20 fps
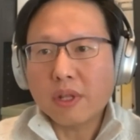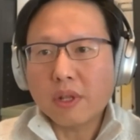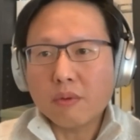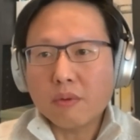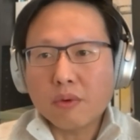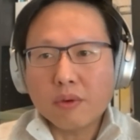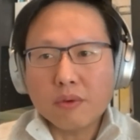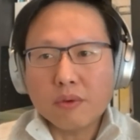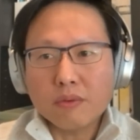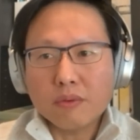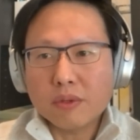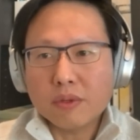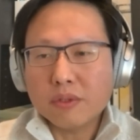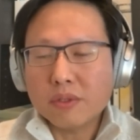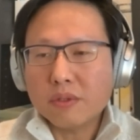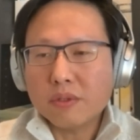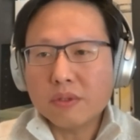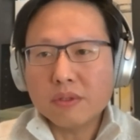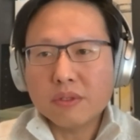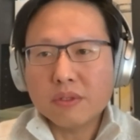and
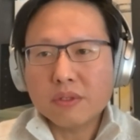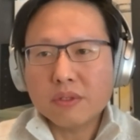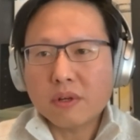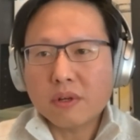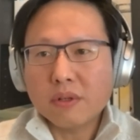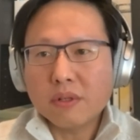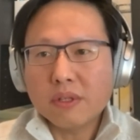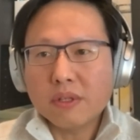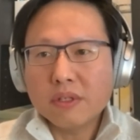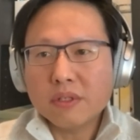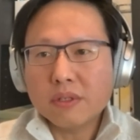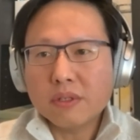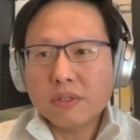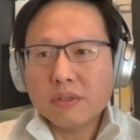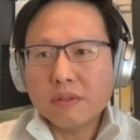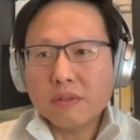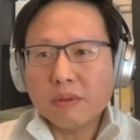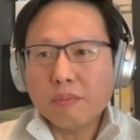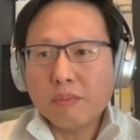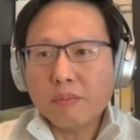once you start to listen
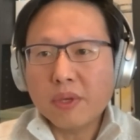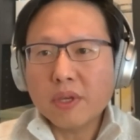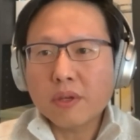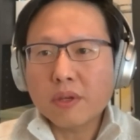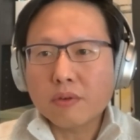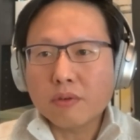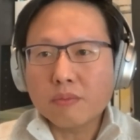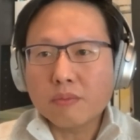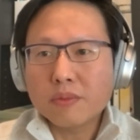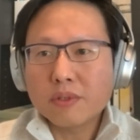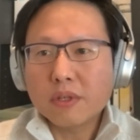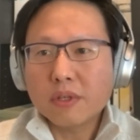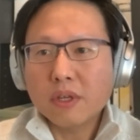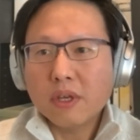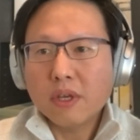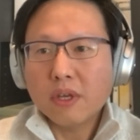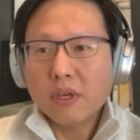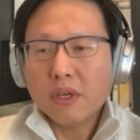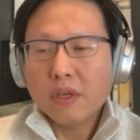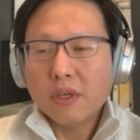to in big groups,
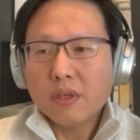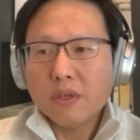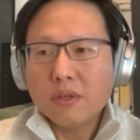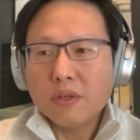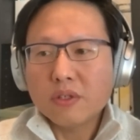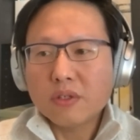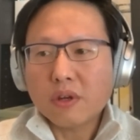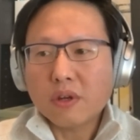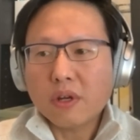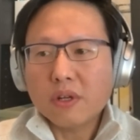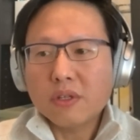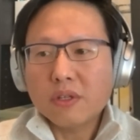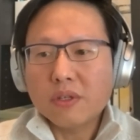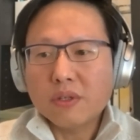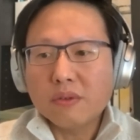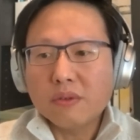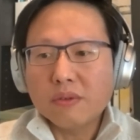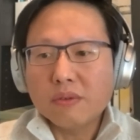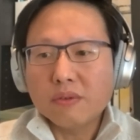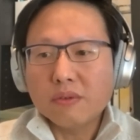you start
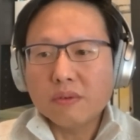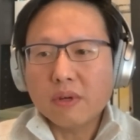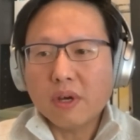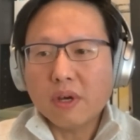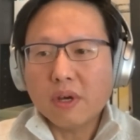to